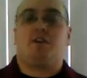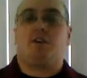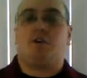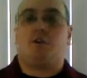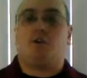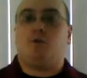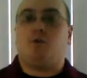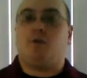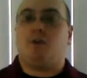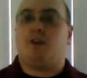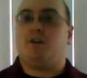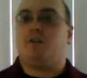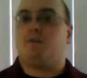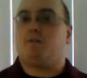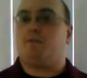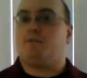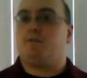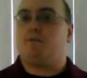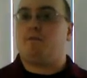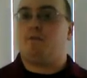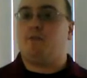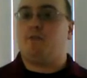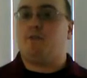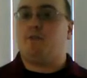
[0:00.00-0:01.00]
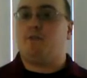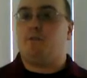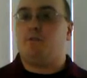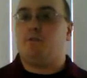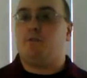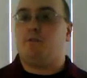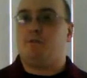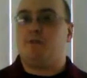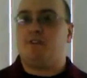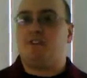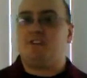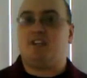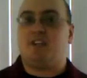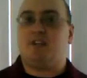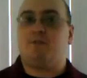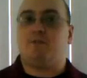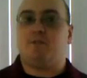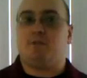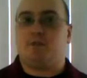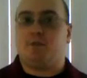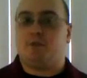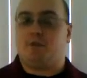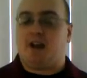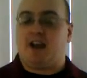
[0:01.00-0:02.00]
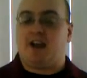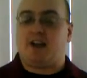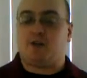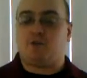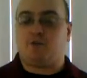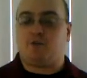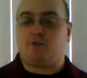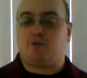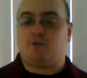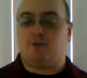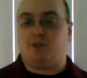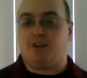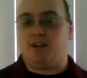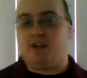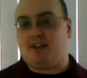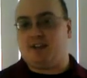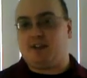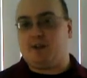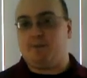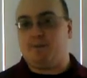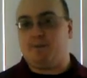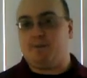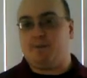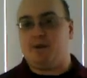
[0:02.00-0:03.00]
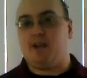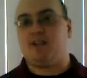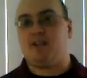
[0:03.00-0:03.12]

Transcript: it's hard to organize that kind of meeting, and you need to get